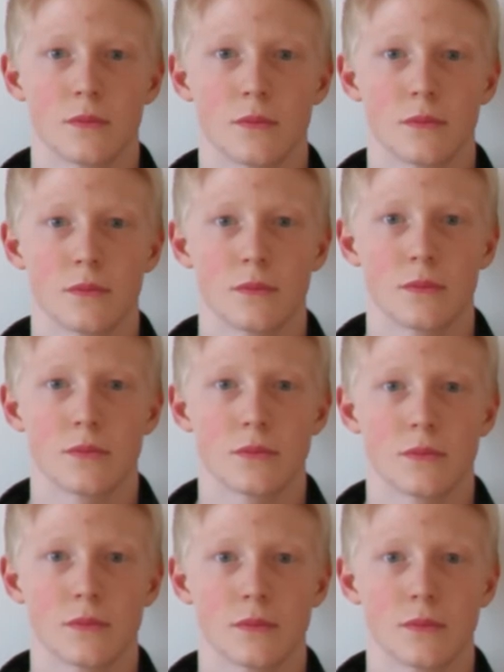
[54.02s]

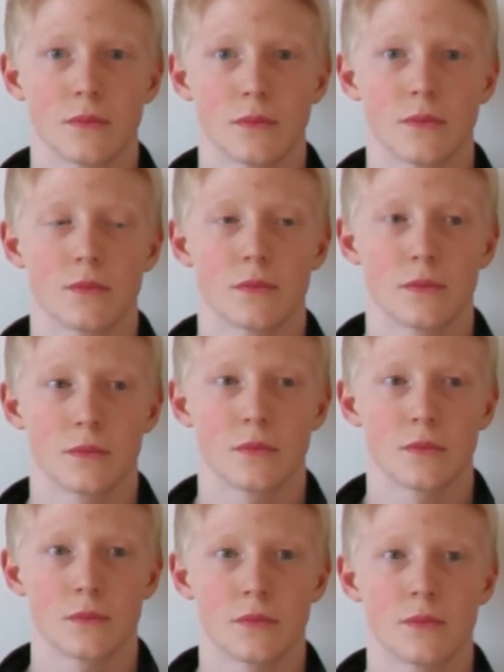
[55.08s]

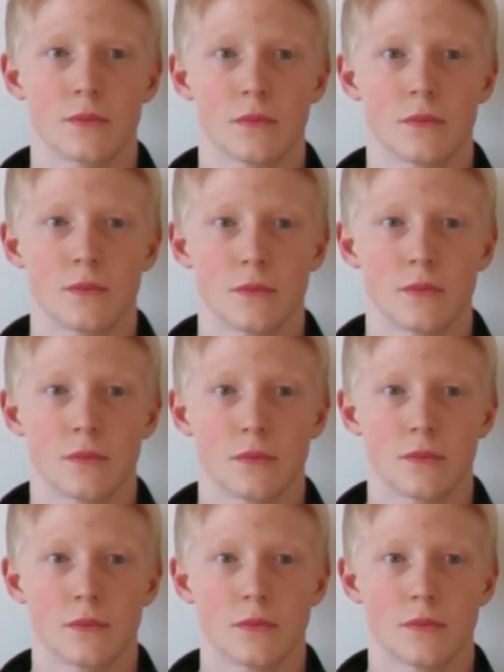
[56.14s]

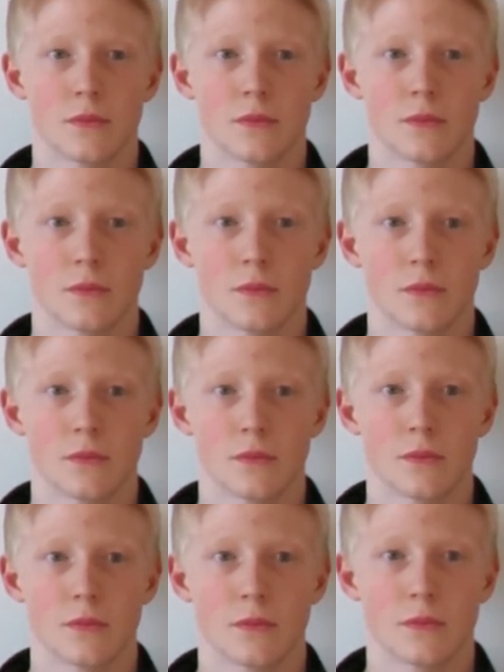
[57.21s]

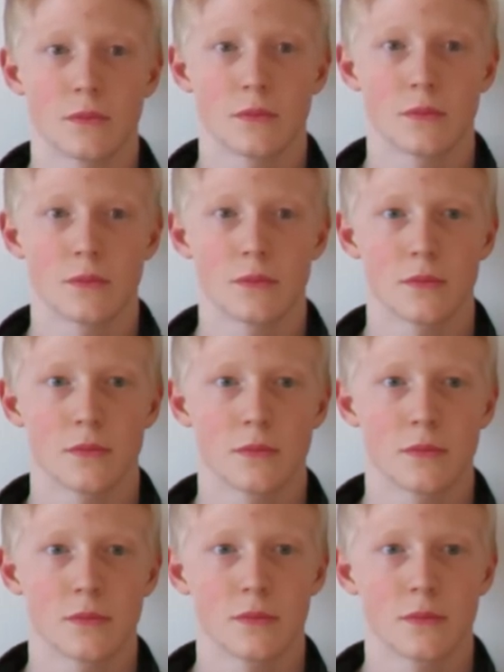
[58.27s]

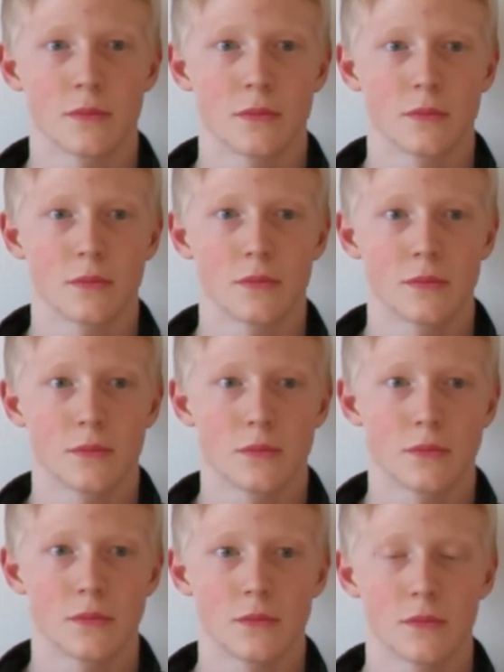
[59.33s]

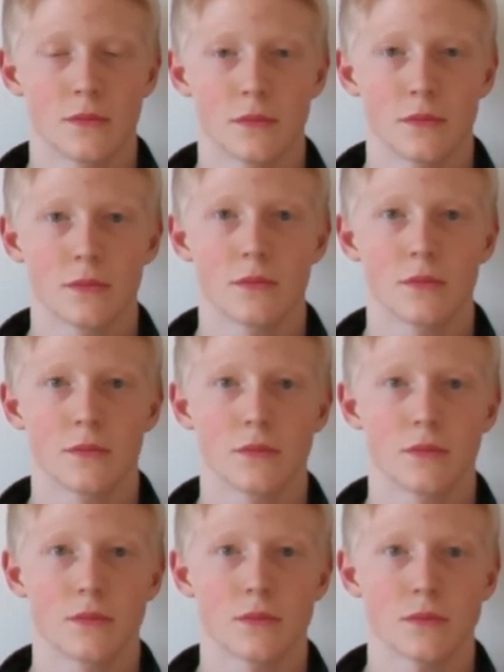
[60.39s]

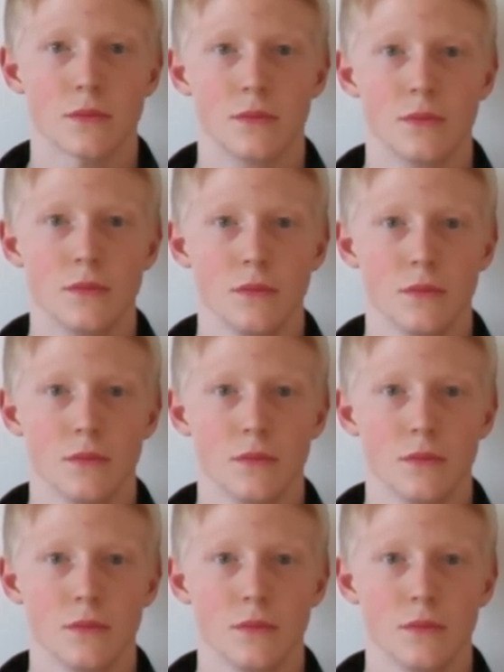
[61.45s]
The person shown says nothing.